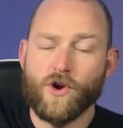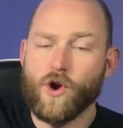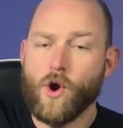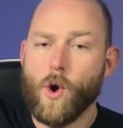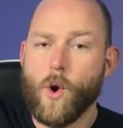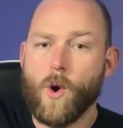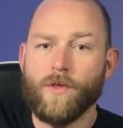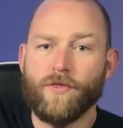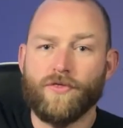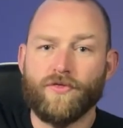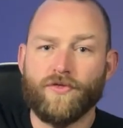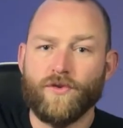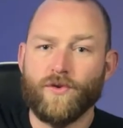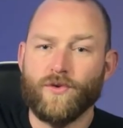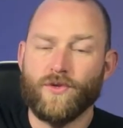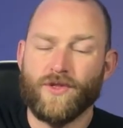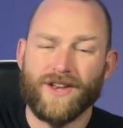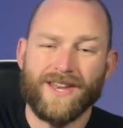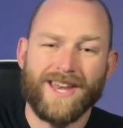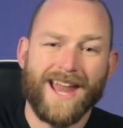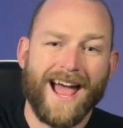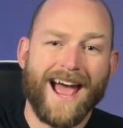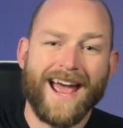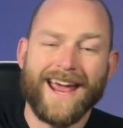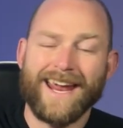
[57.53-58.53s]
going through the
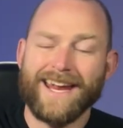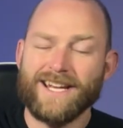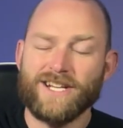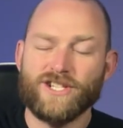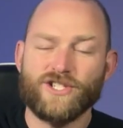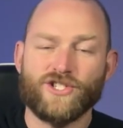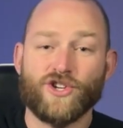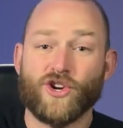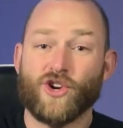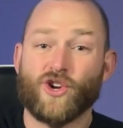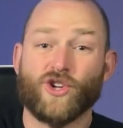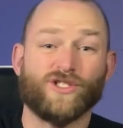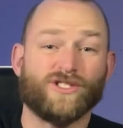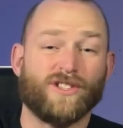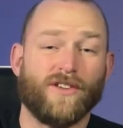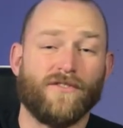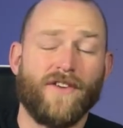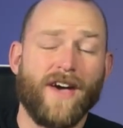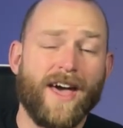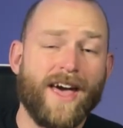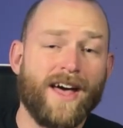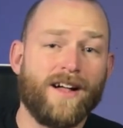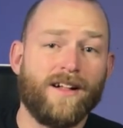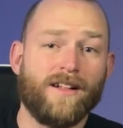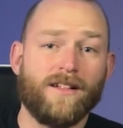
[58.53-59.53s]
9 circles of
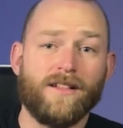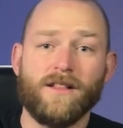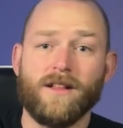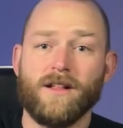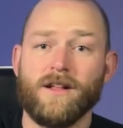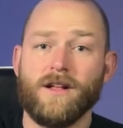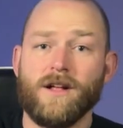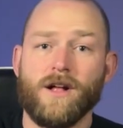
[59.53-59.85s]
hell.